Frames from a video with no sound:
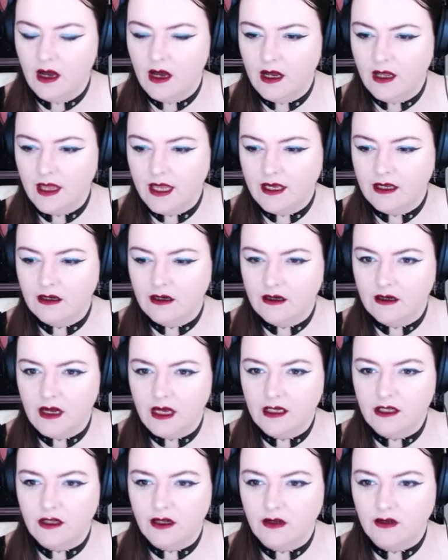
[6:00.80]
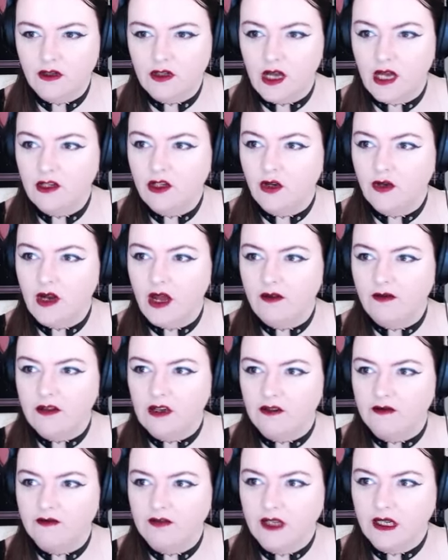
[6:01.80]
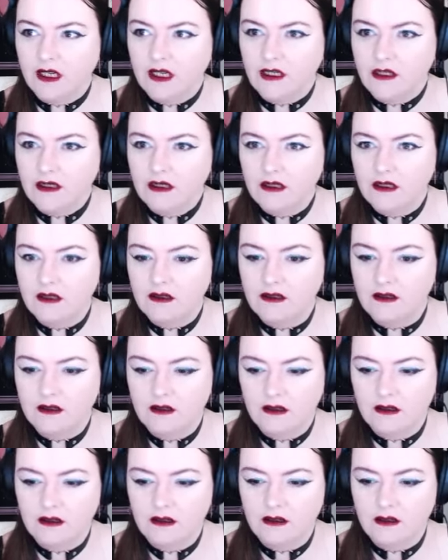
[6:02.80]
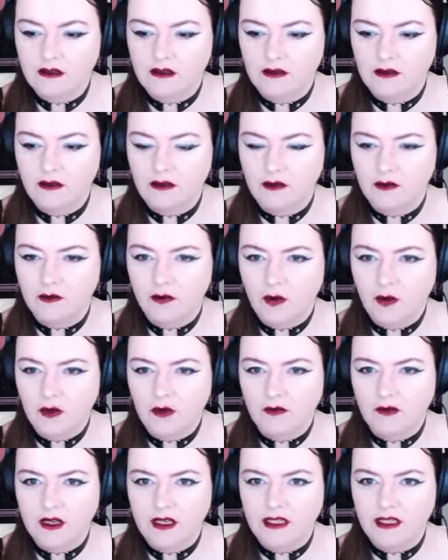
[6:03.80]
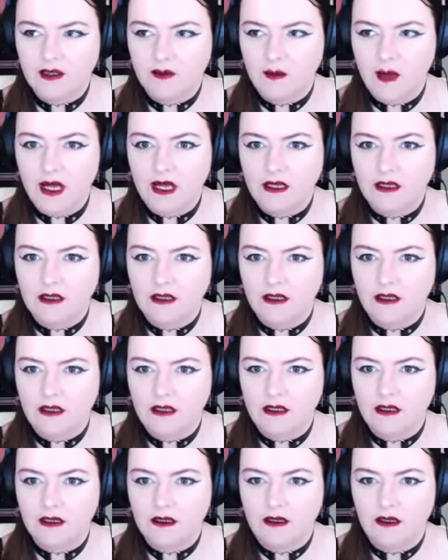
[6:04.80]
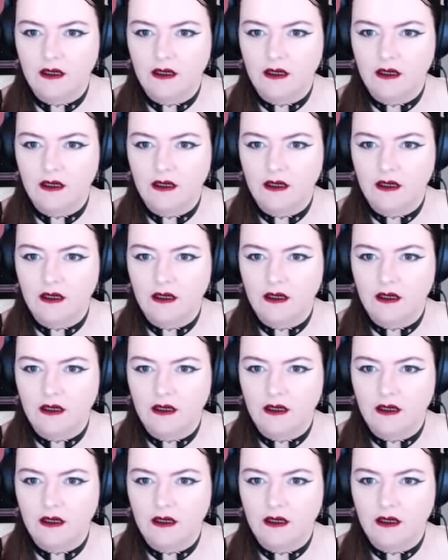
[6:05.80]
I like, I don't, I don't have enough fingers for all of these spells.